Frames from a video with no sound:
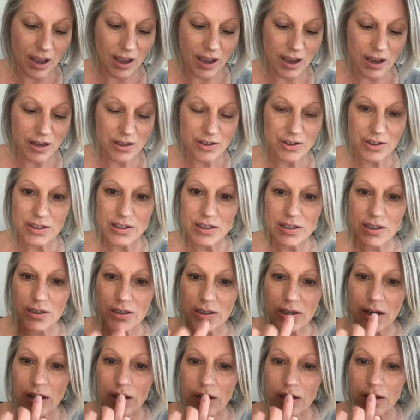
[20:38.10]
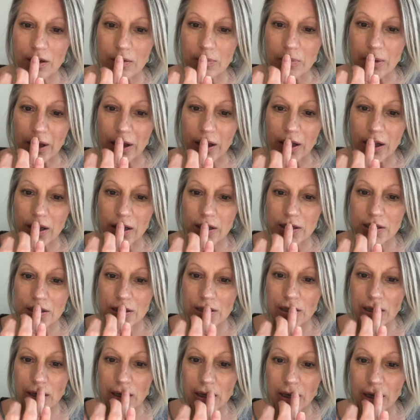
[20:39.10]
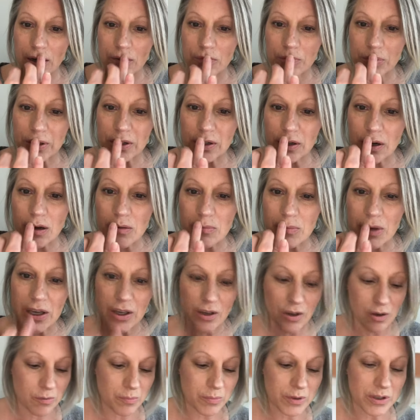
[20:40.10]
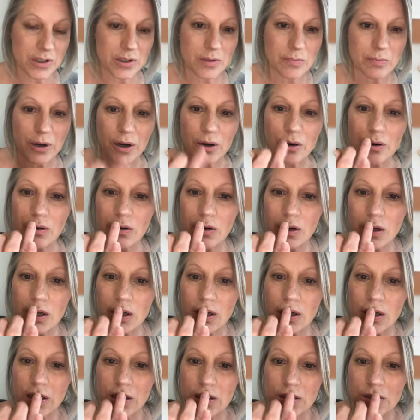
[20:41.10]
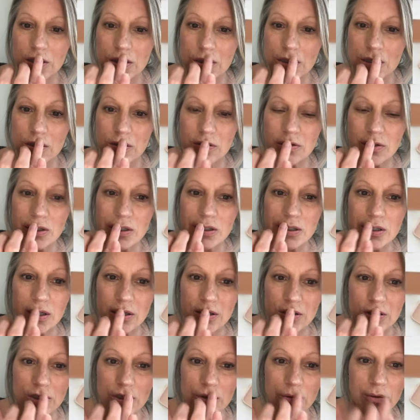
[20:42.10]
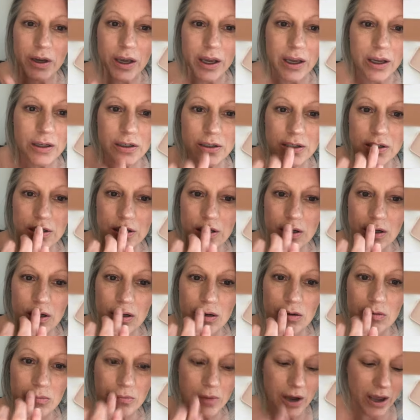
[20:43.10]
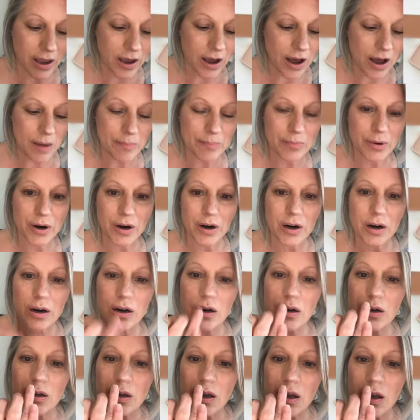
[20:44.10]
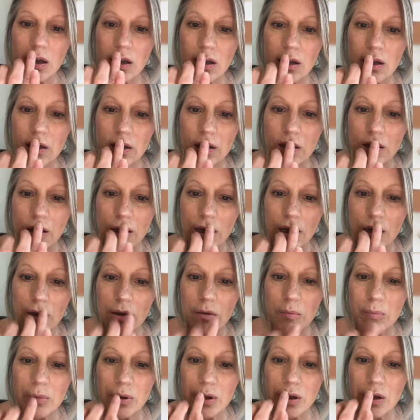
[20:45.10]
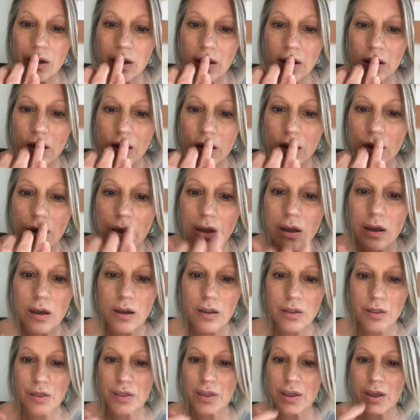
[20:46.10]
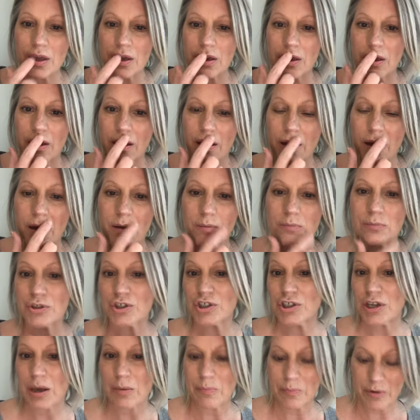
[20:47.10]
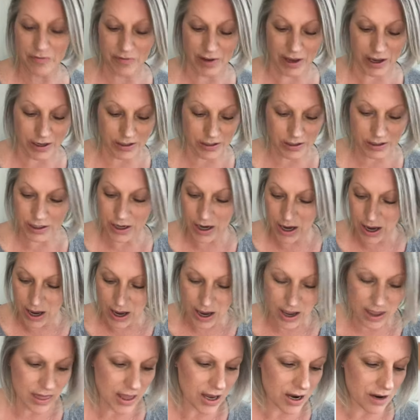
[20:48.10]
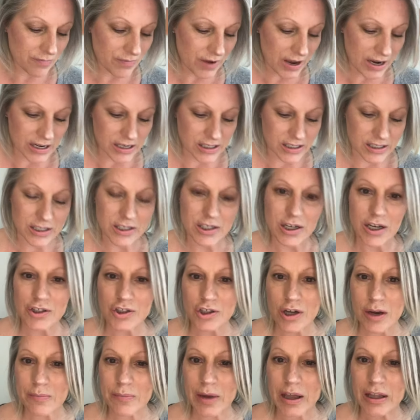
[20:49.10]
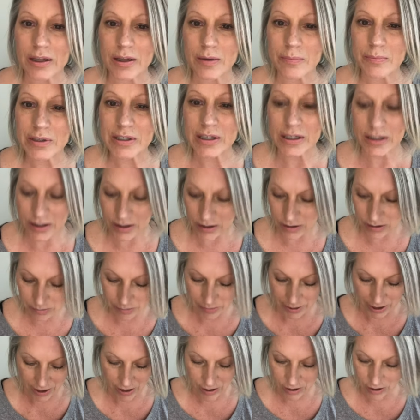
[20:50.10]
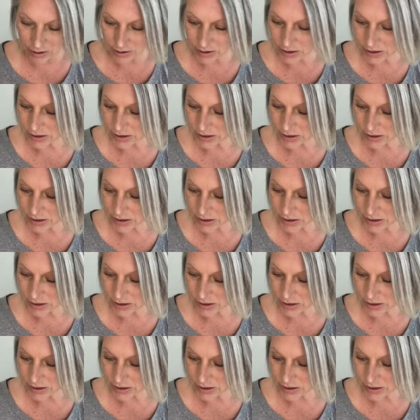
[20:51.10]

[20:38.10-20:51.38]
just a tiny bit, and put it on my Cupid's bow, just to accentuate my upper lip, the shape of it. And then if I need to touch up my lips a little bit,